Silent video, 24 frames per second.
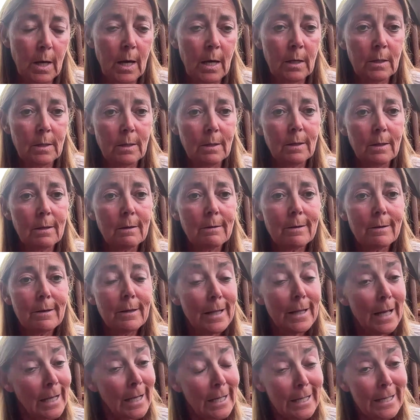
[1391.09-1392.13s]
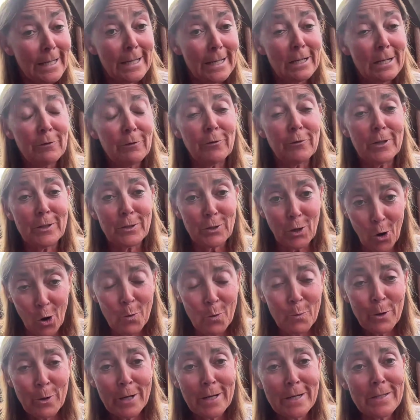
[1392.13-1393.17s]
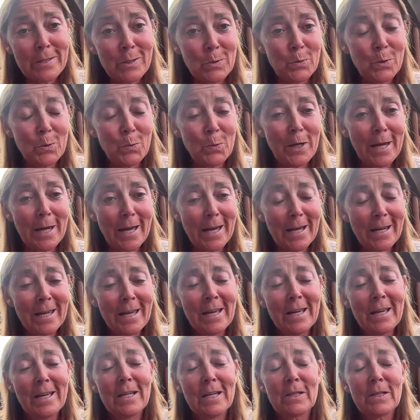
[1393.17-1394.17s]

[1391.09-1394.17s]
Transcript: And luckily enough, it's harmonized with WCAG.